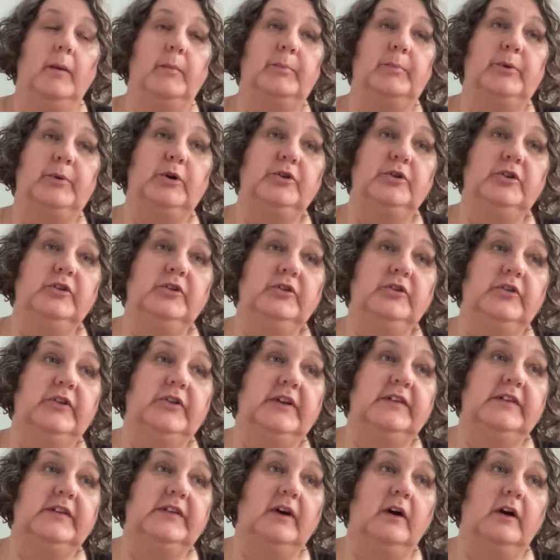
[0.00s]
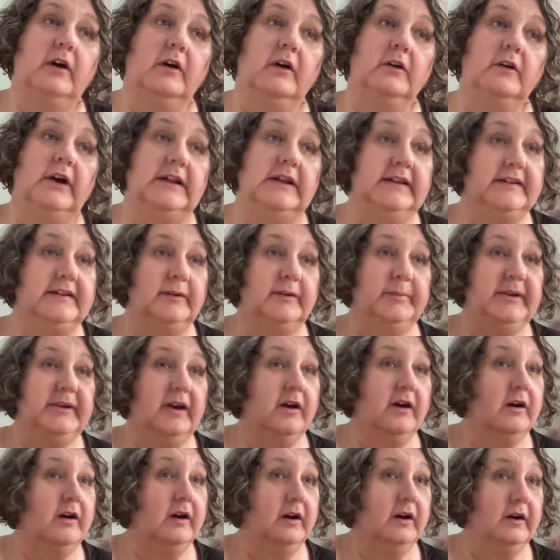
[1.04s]
products that are a little bit
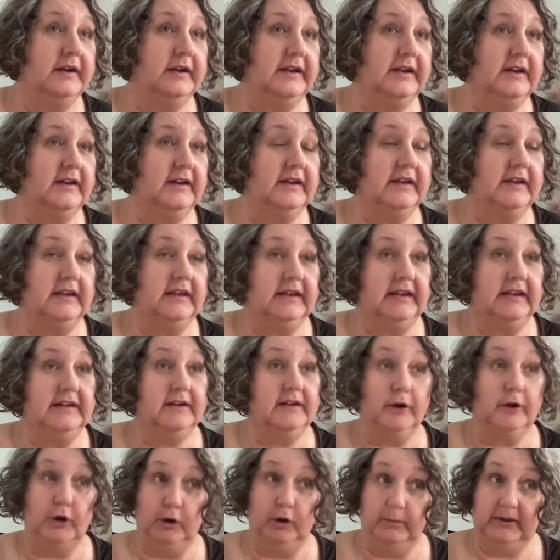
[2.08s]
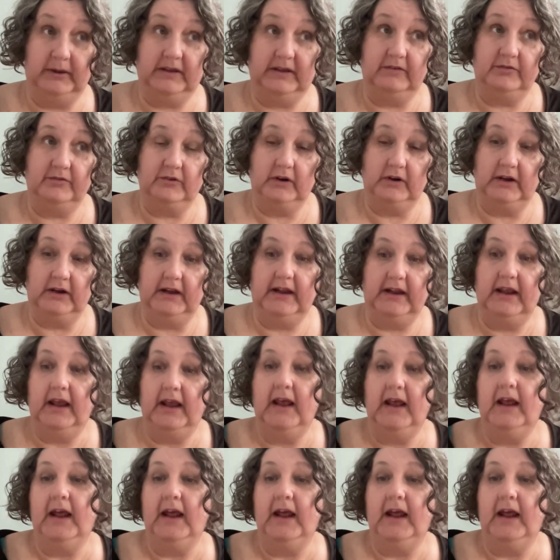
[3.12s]
higher in omega-3,